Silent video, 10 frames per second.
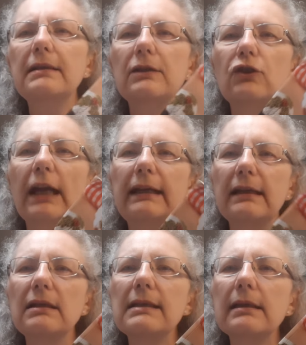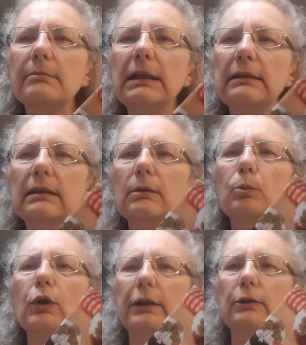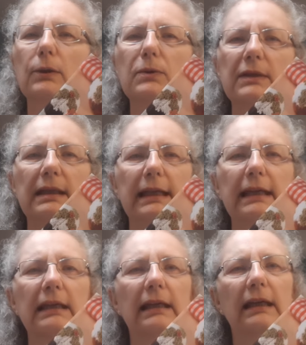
to check into them a little more closely.